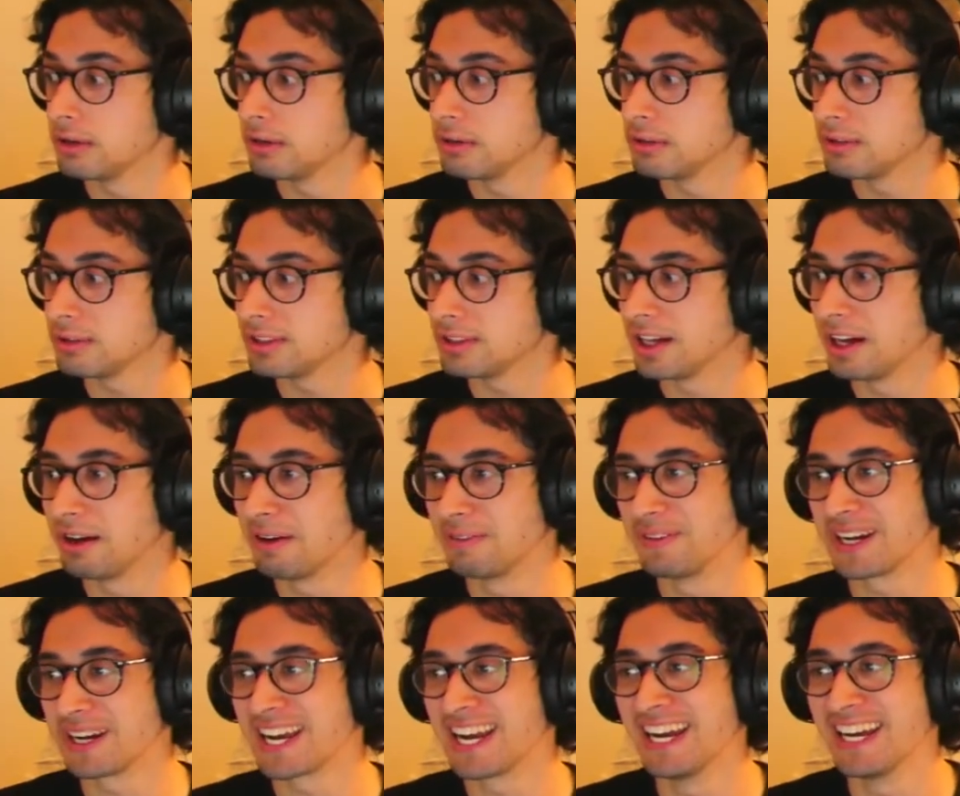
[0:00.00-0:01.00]
Oh my
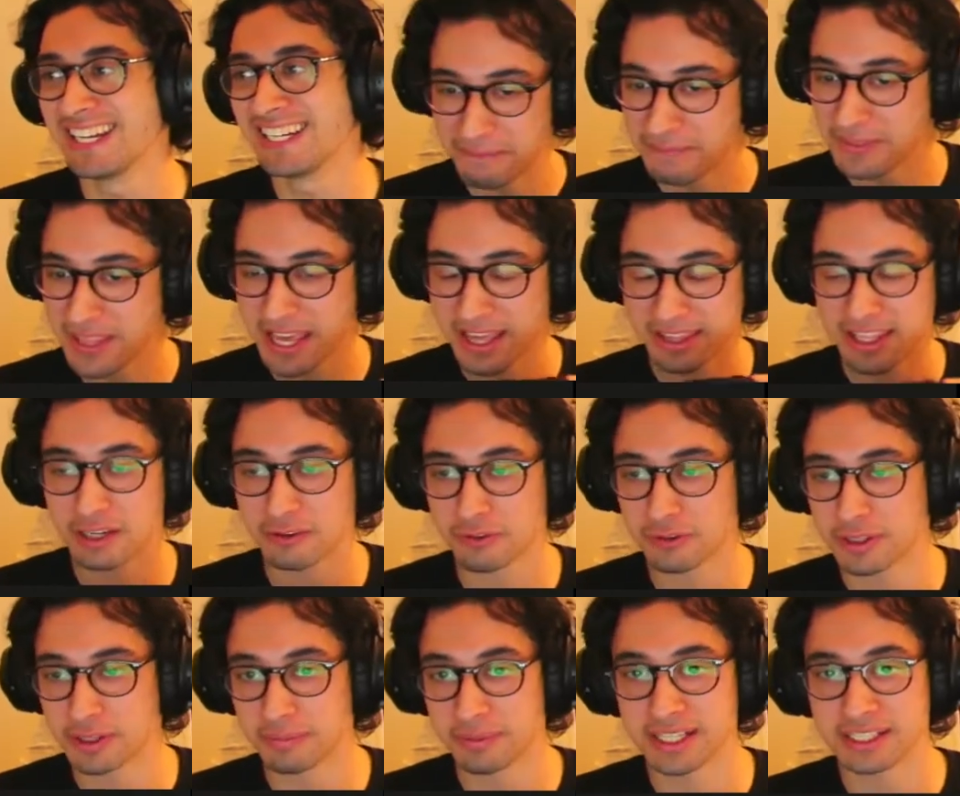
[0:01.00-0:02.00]
God. Thank you for
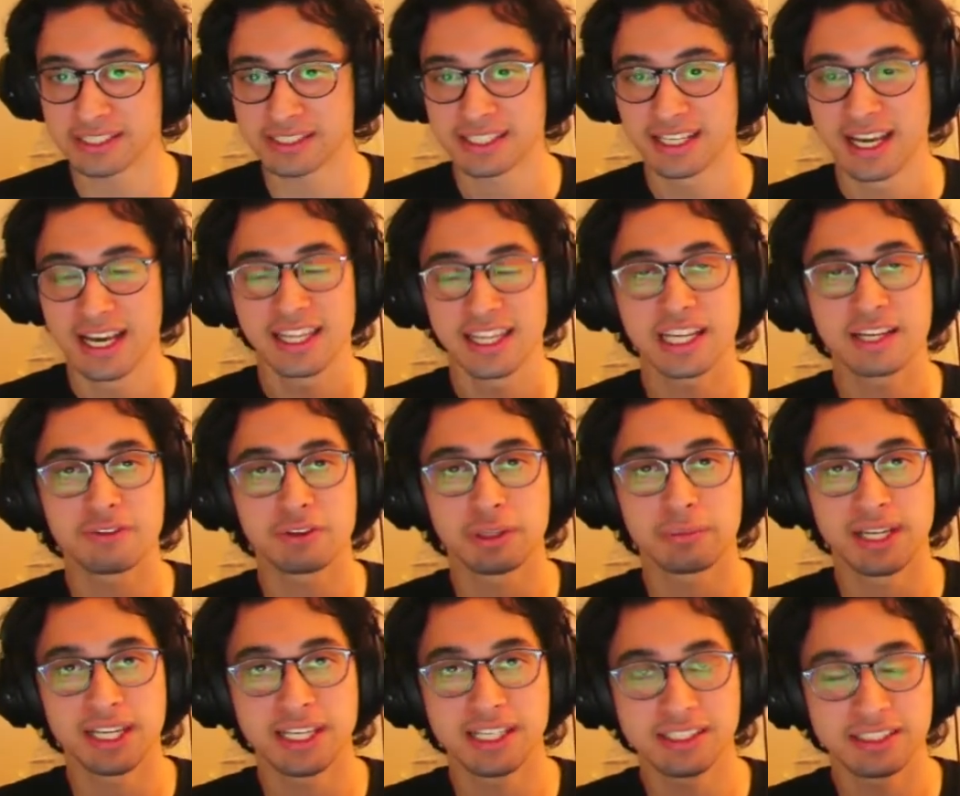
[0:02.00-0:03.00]
the bits. Thank you for the
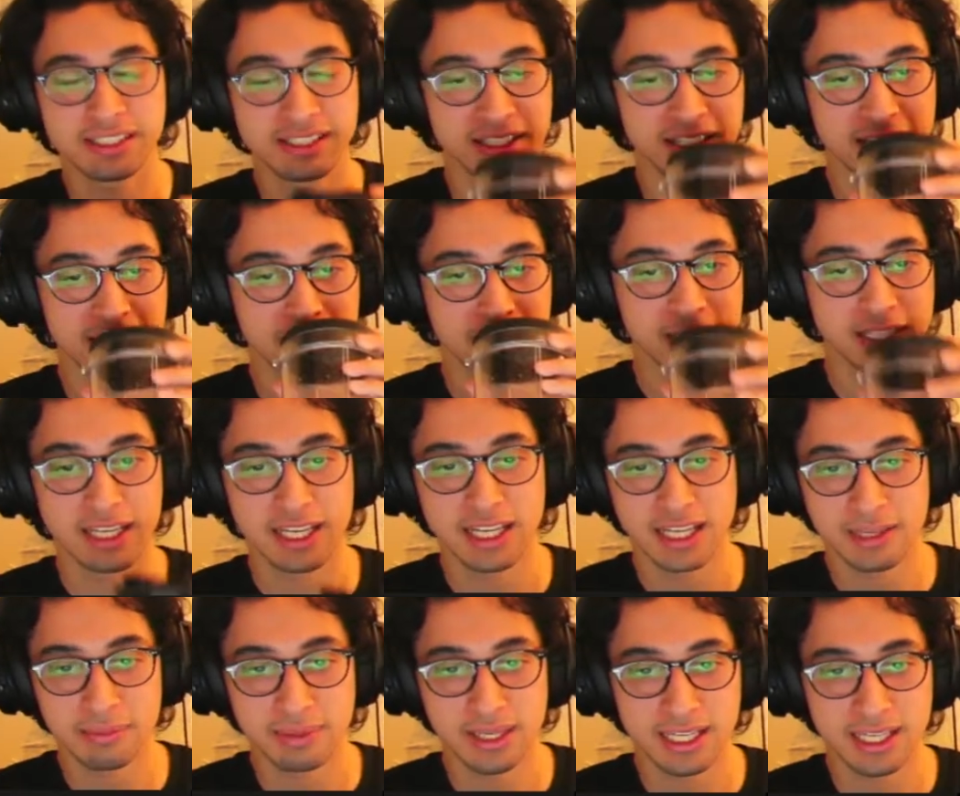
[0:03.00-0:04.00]
biddies. The itty
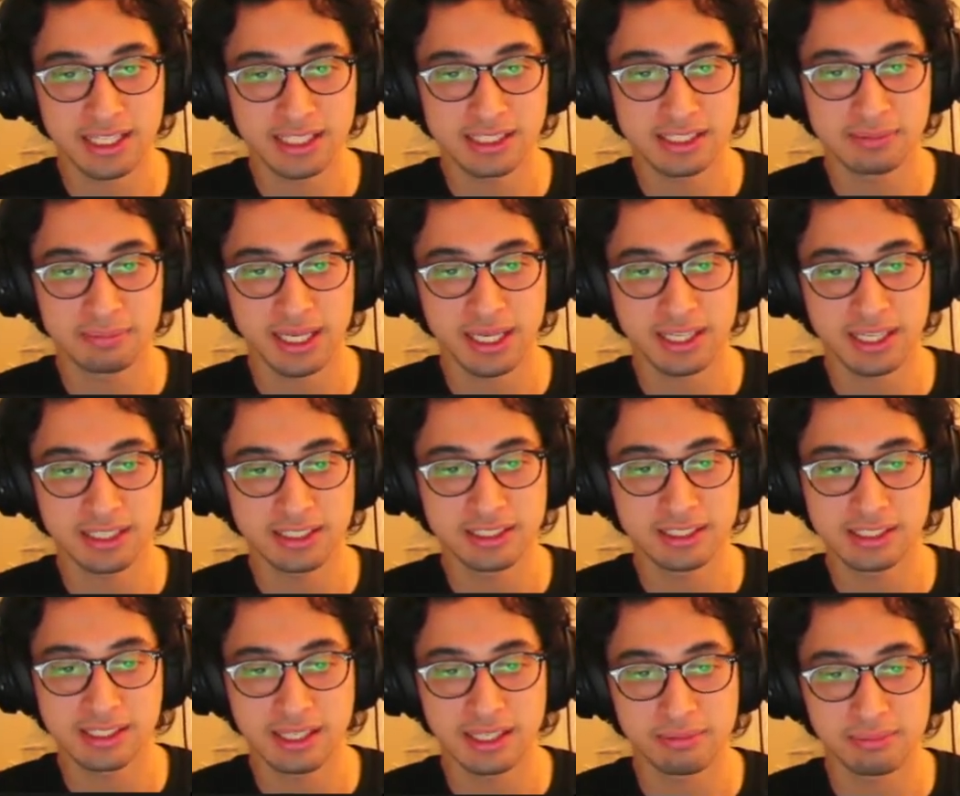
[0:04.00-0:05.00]

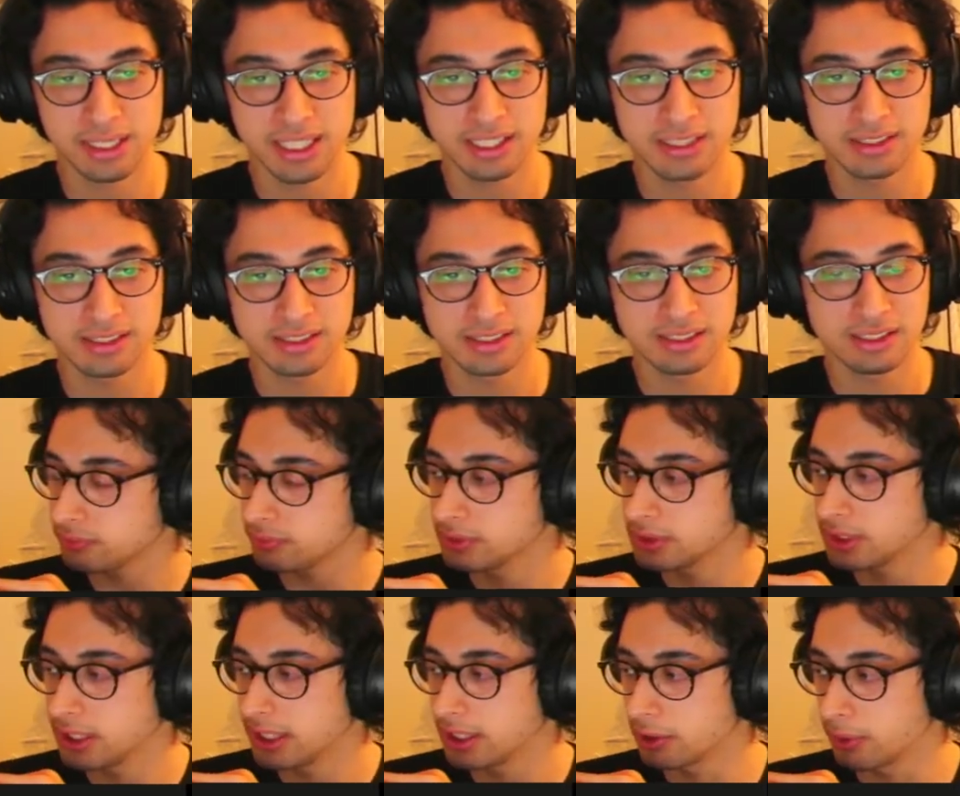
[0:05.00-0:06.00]
bitties committees.
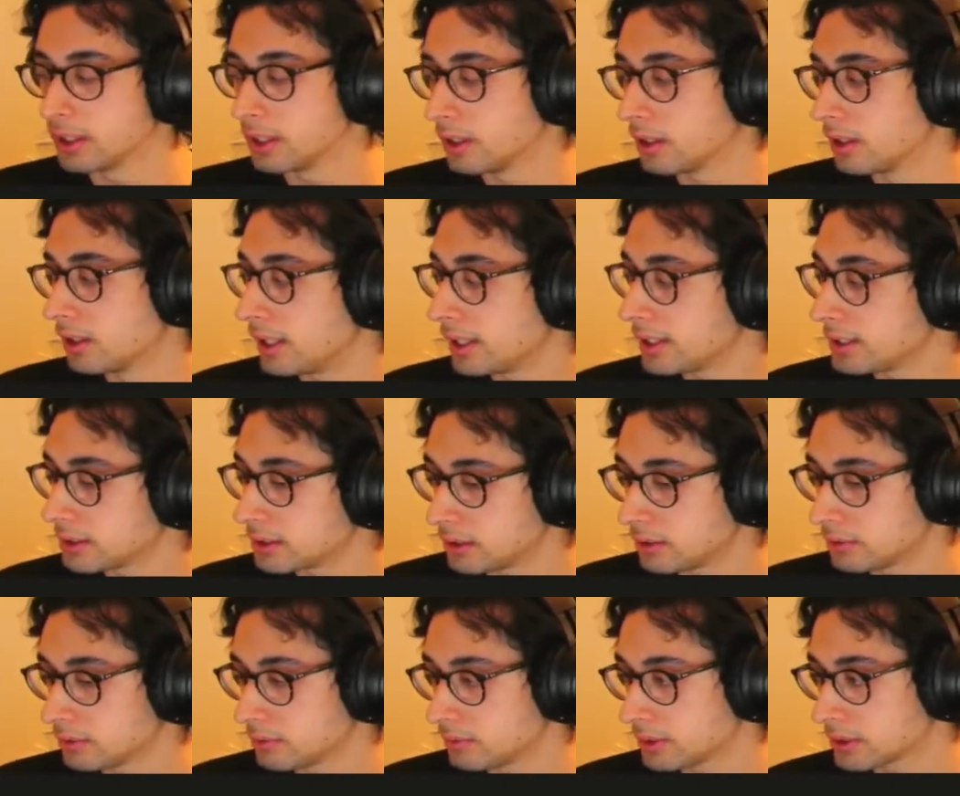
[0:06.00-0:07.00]
Either way. Hi, son.
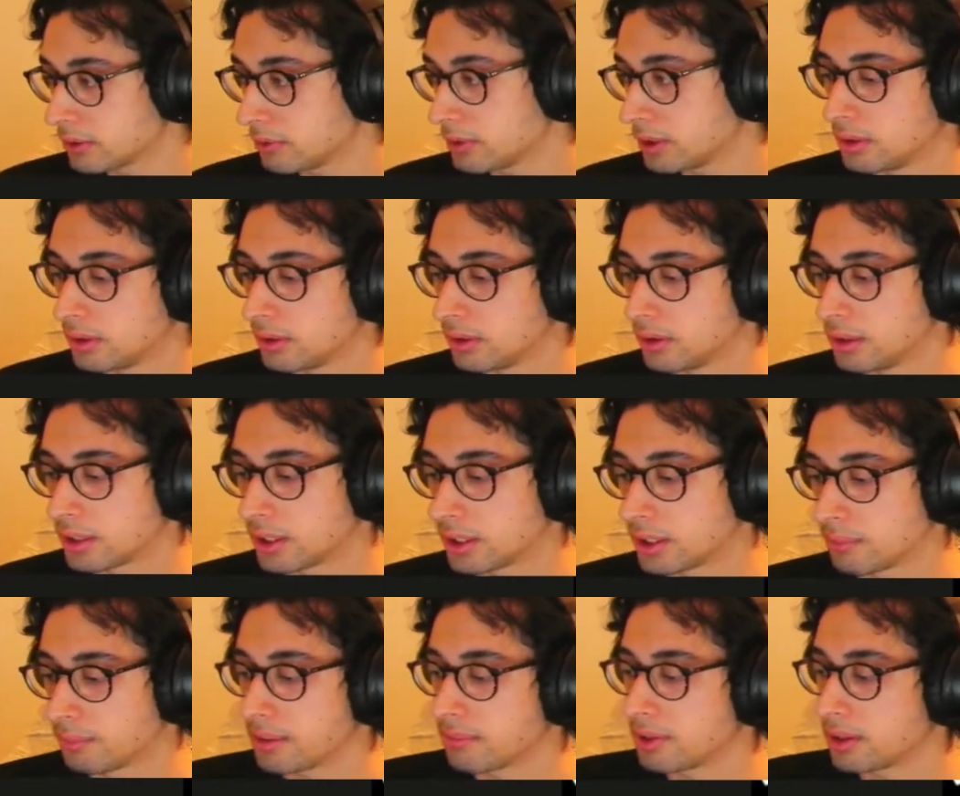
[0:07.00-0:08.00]
What's going on? You gonna
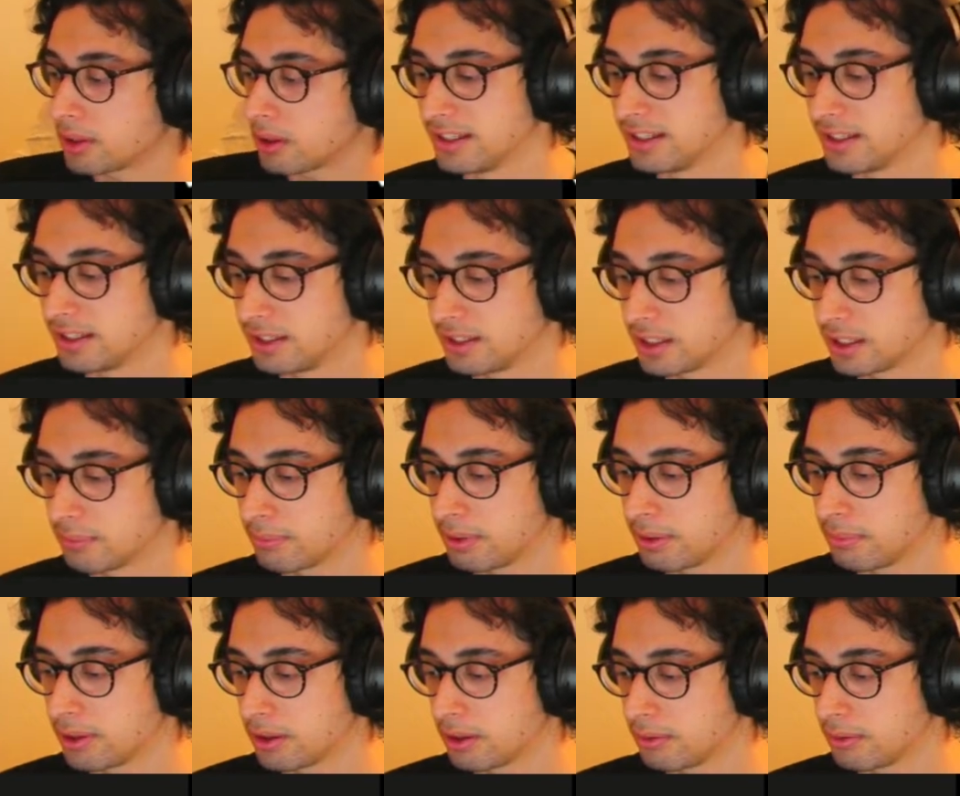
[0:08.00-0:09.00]
bite my arm? You gonna bite
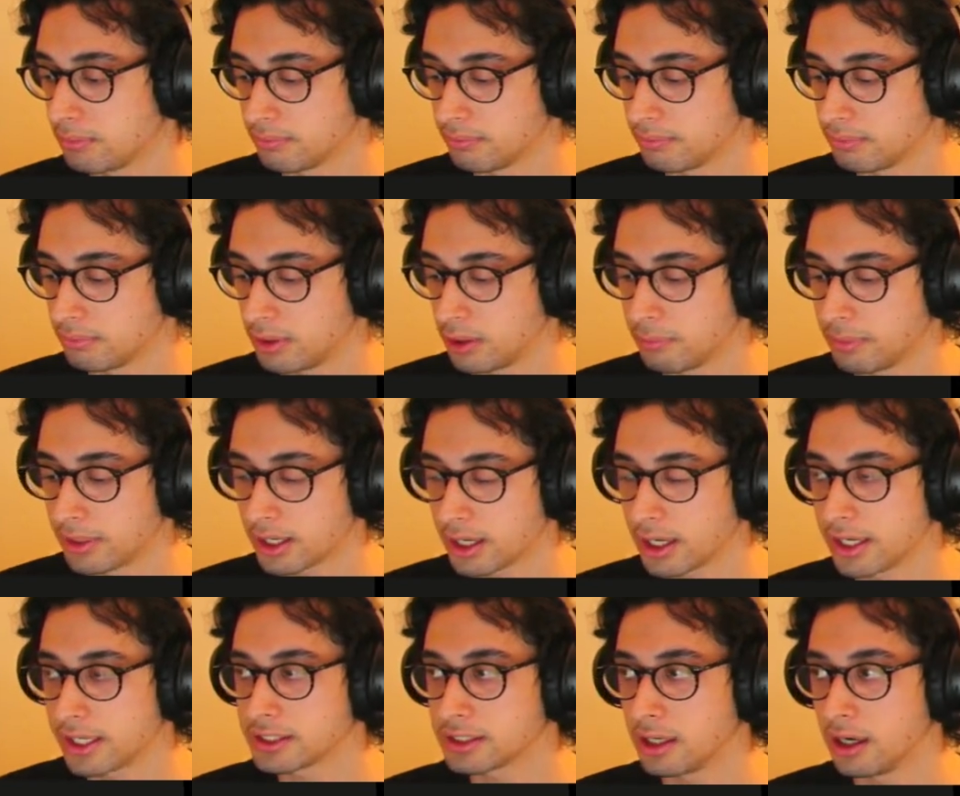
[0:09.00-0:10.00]
my arm? Oh my God,
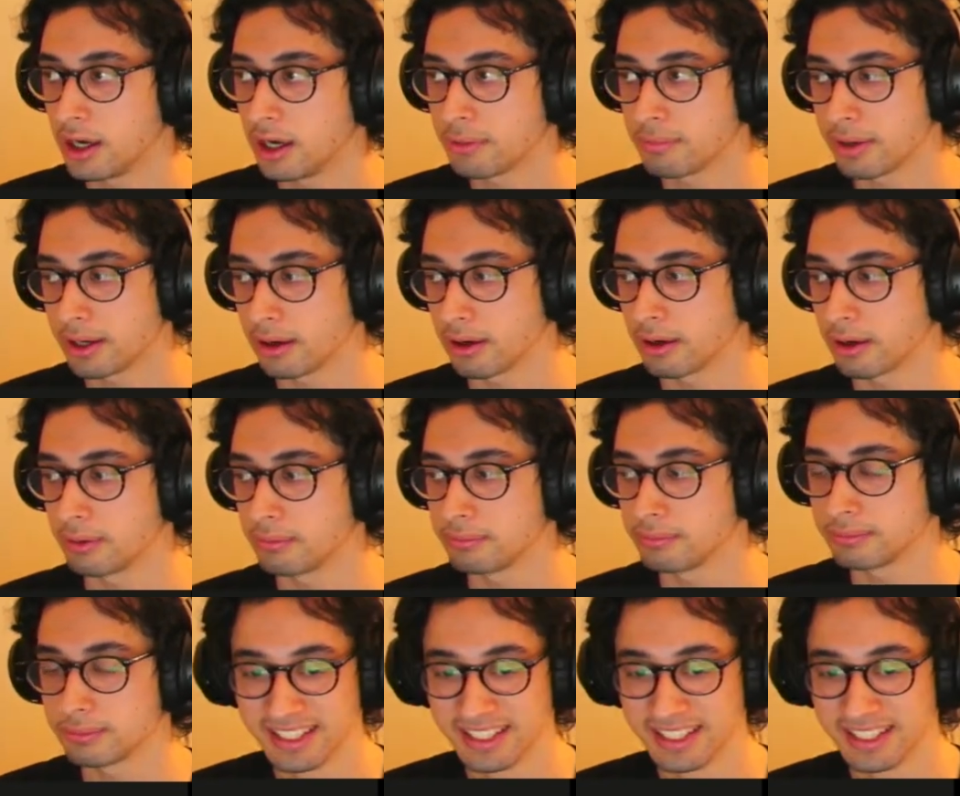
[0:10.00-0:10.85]
he's on my arm.